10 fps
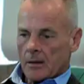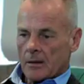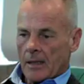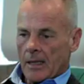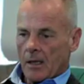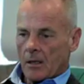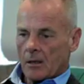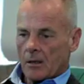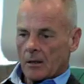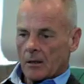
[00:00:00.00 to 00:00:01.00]

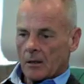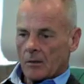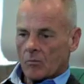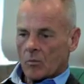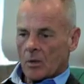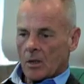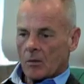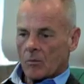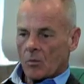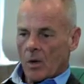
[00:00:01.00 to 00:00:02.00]
Now,
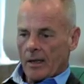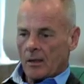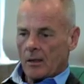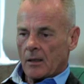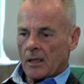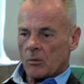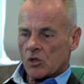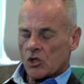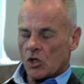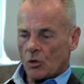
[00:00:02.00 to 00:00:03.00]
when it
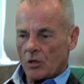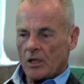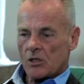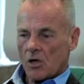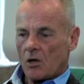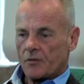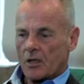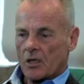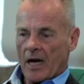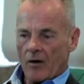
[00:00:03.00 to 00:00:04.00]
was 2 years
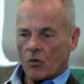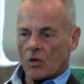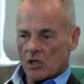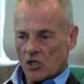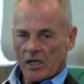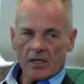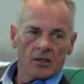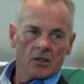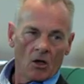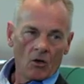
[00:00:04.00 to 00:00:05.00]
after Carol
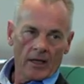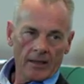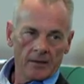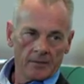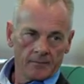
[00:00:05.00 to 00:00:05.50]
Kazir died,